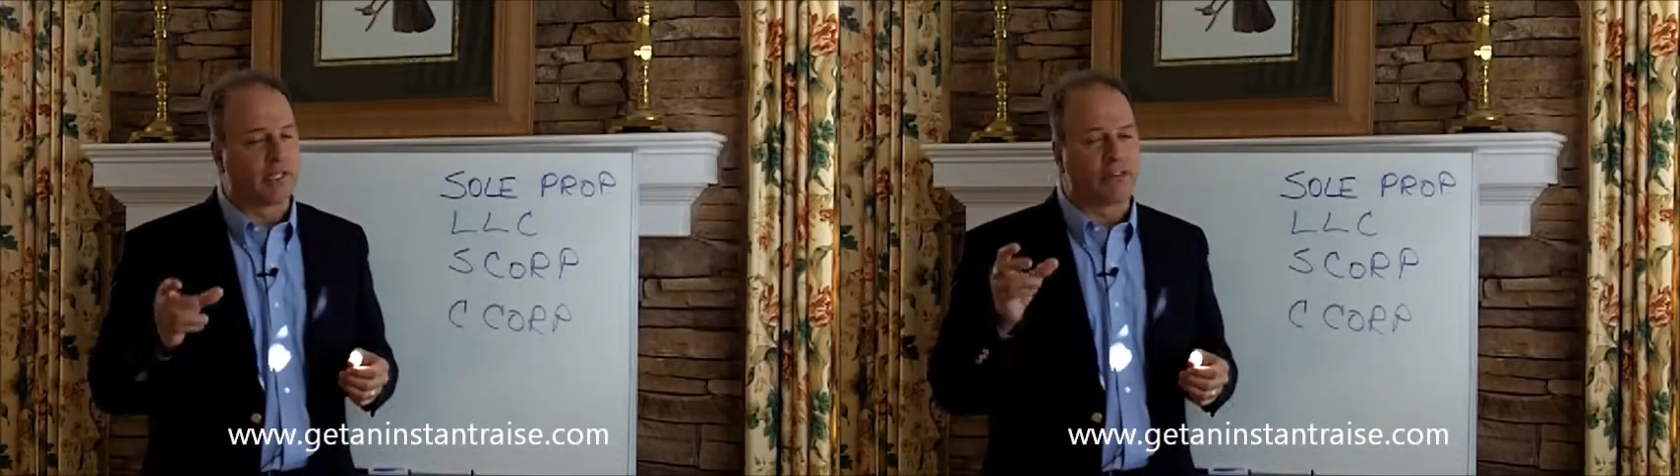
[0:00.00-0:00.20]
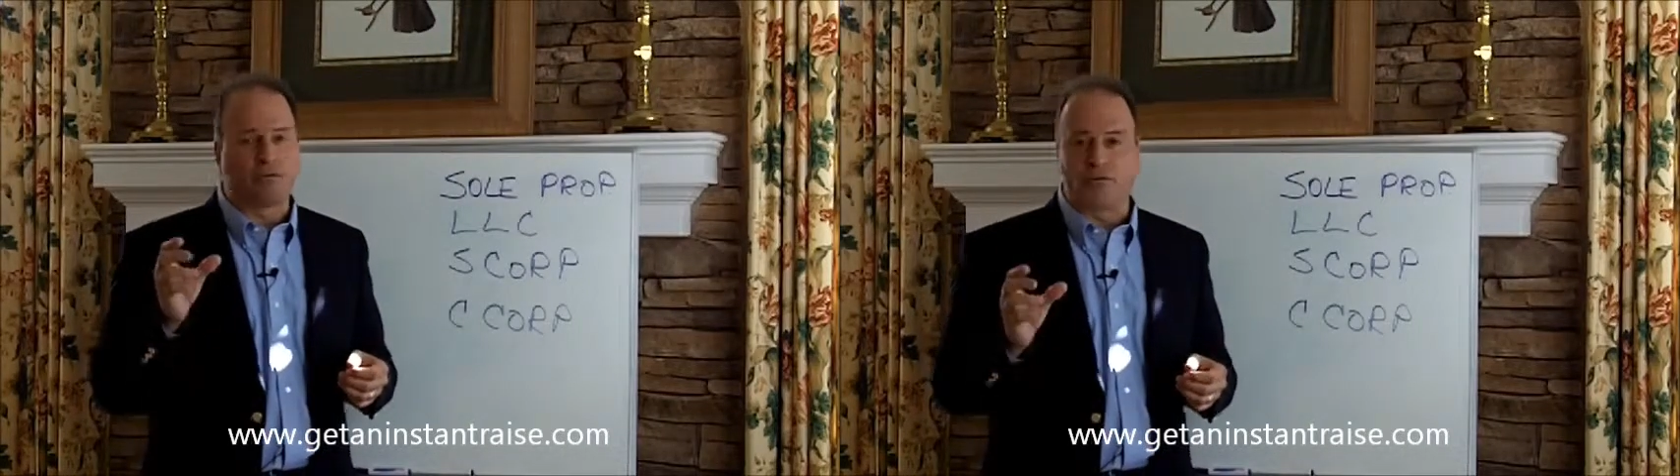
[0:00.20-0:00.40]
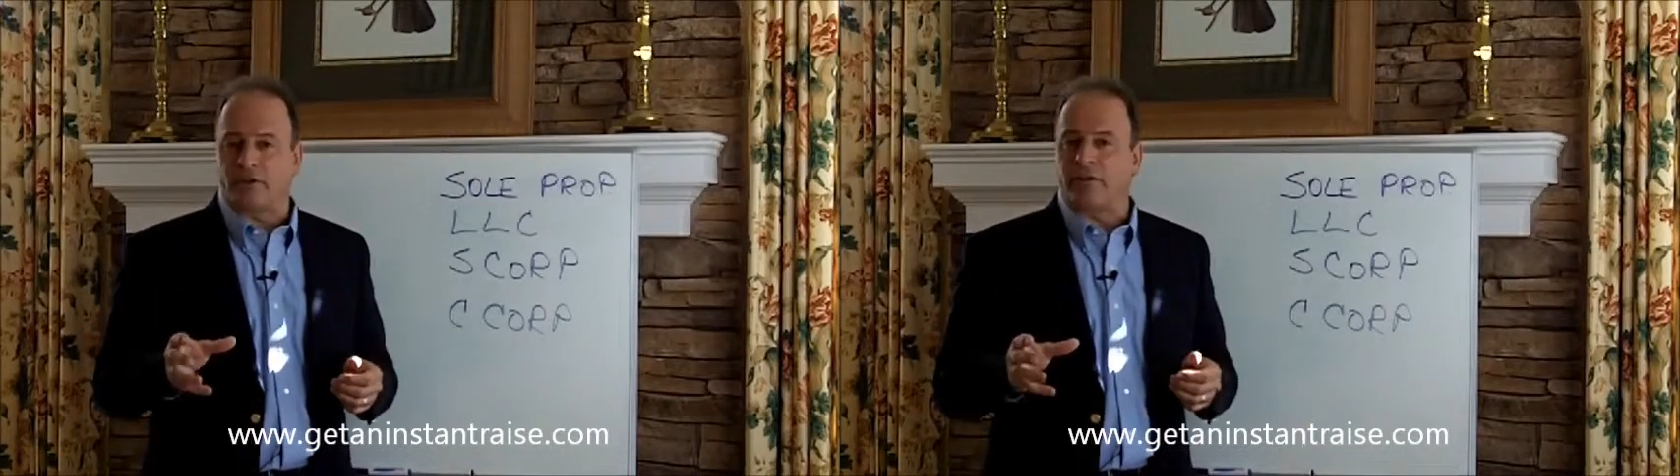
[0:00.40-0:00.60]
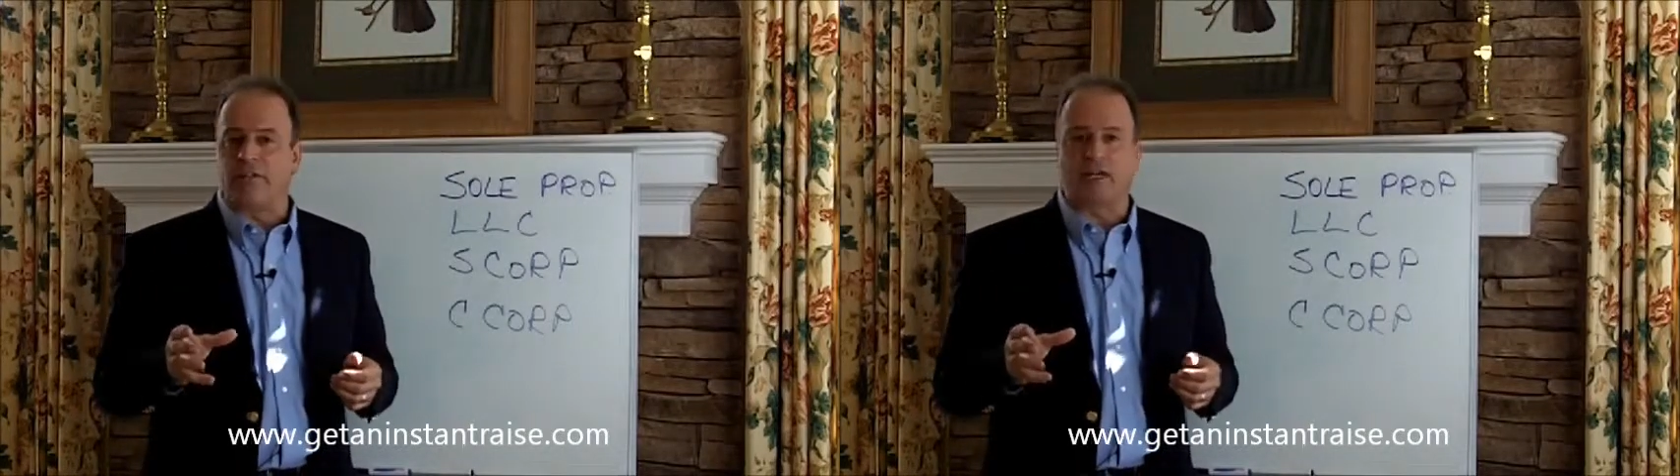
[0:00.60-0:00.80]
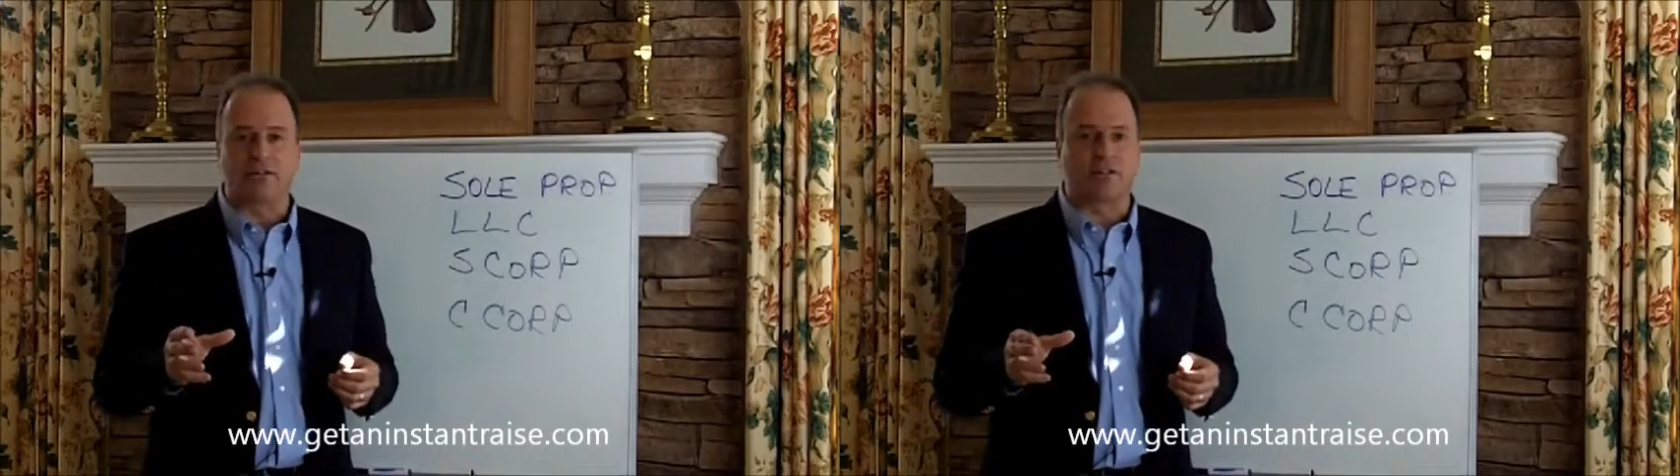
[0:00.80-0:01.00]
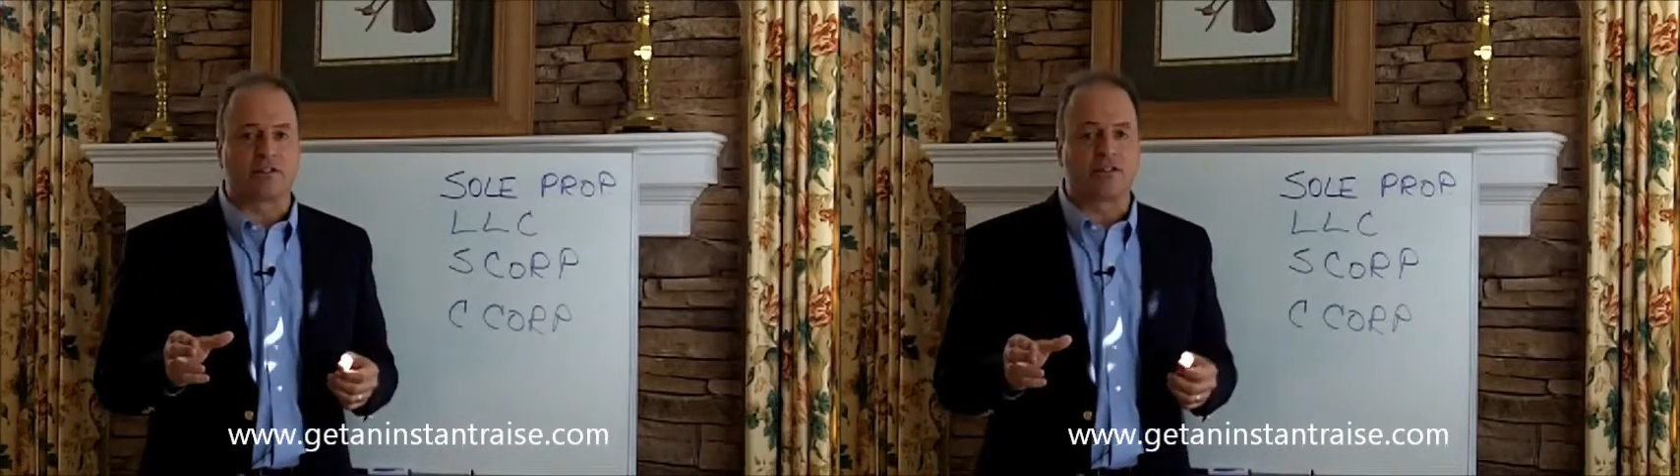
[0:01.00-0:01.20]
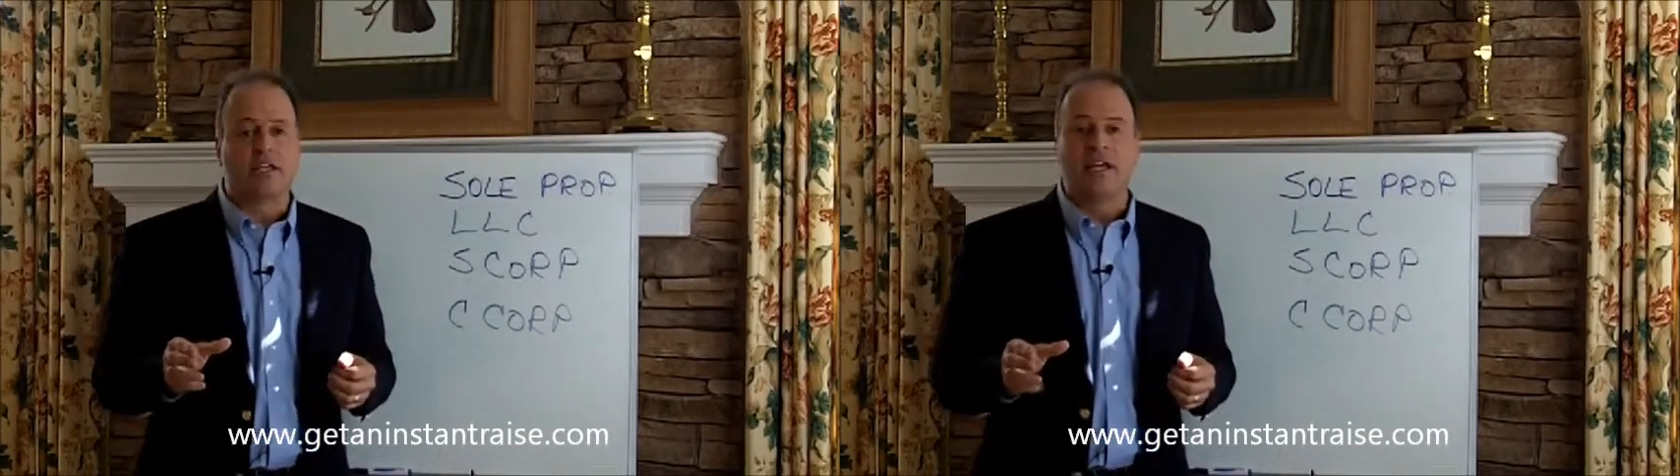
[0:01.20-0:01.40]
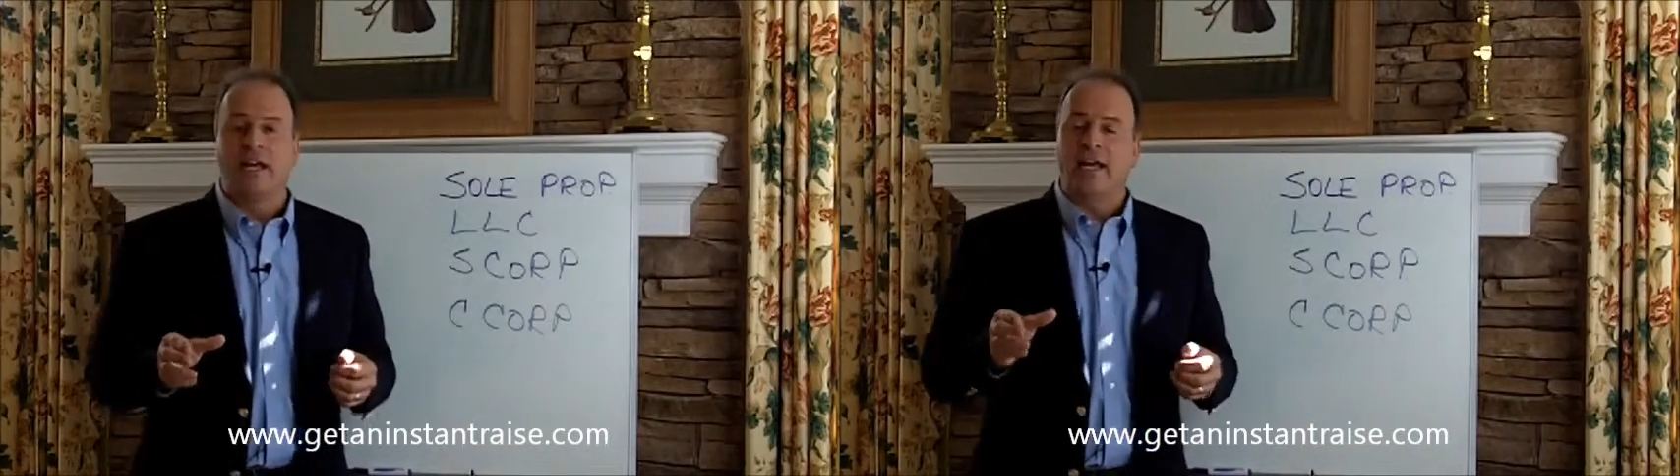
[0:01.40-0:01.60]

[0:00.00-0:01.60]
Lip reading: It's very dangerous.